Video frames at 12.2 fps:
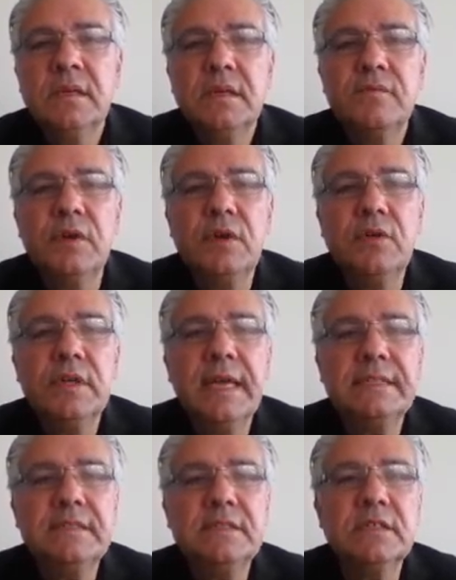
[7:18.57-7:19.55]
If we look
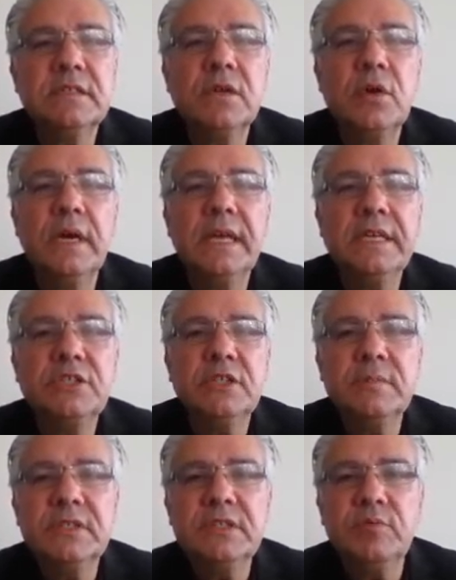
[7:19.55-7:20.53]
at the
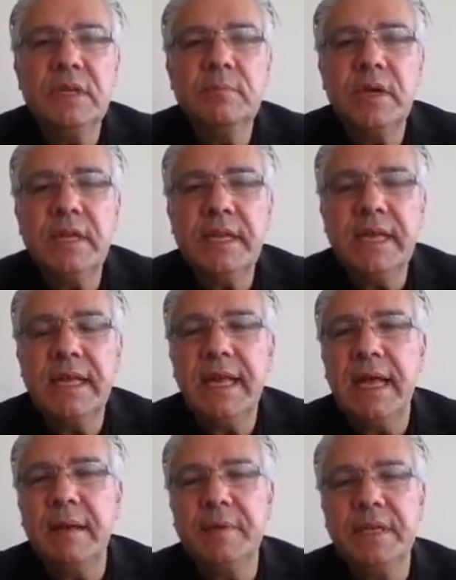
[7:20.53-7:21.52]
correlation between money and
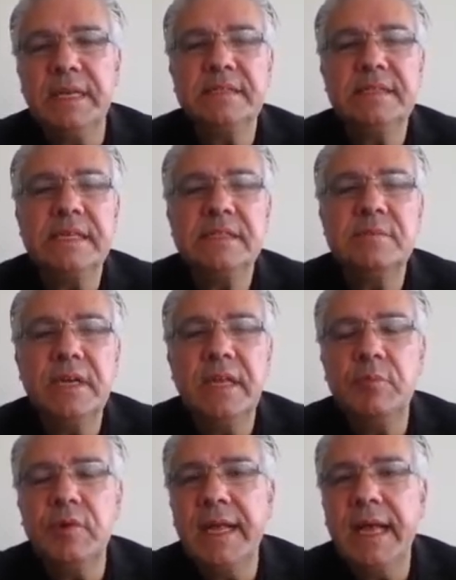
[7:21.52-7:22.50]
happiness, does money
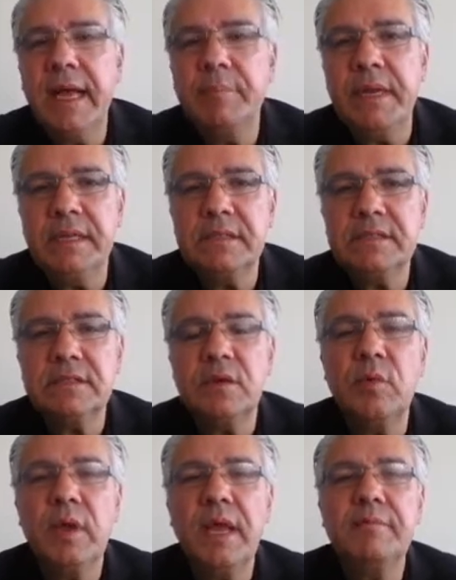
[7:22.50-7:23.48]
bring happiness? So
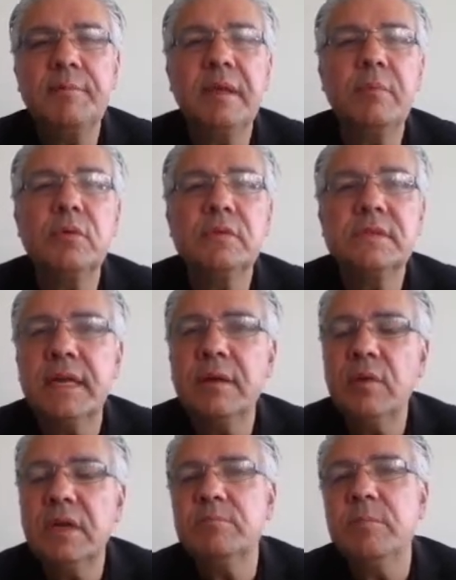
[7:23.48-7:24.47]
we have people say,
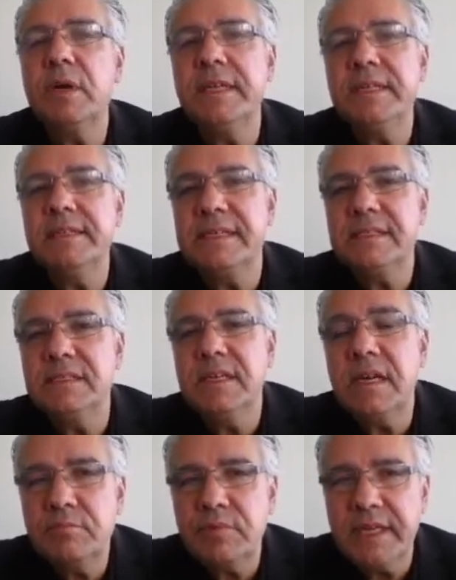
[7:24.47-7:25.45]
well, money does
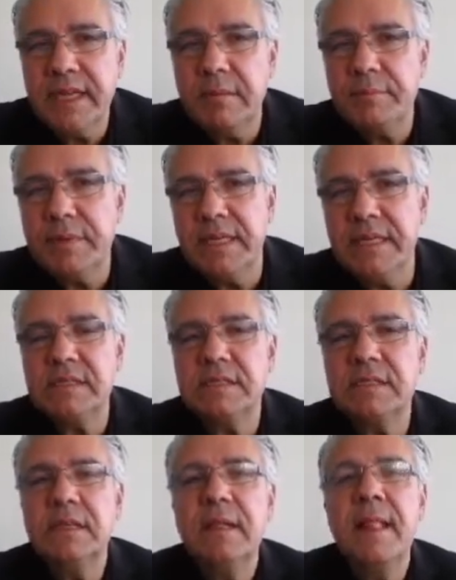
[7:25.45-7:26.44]
not bring
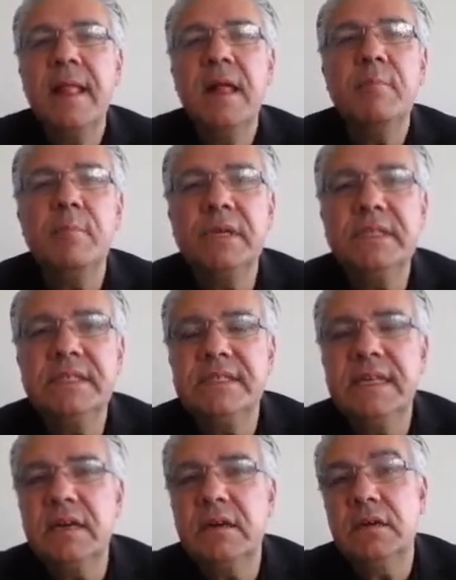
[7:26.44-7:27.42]
happiness, but is
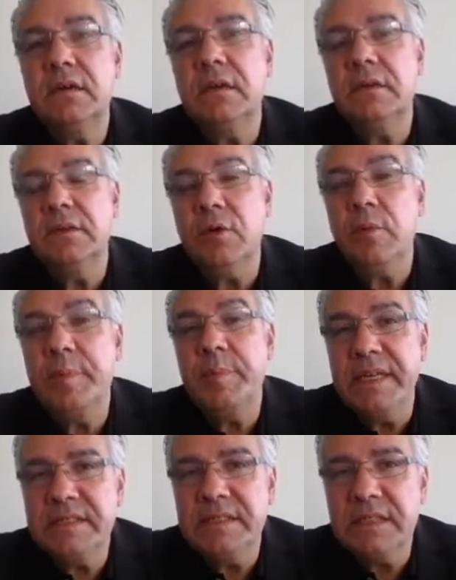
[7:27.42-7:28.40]
there a
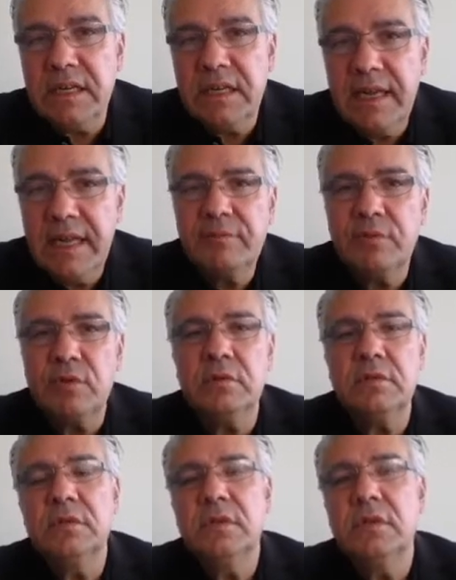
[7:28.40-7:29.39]
basic level
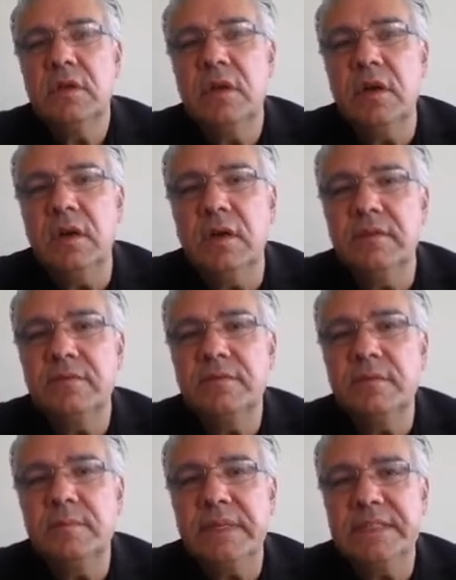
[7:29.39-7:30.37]
of
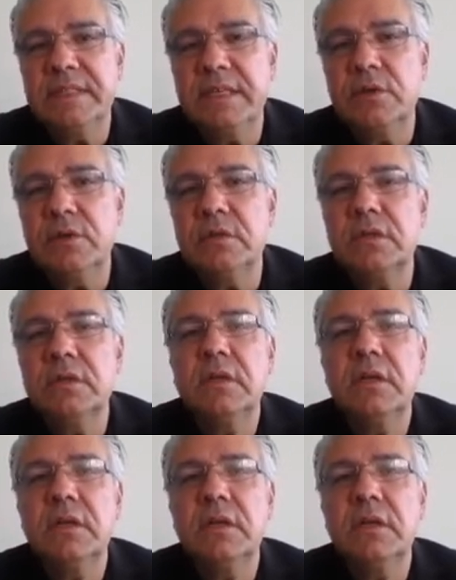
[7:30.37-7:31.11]
material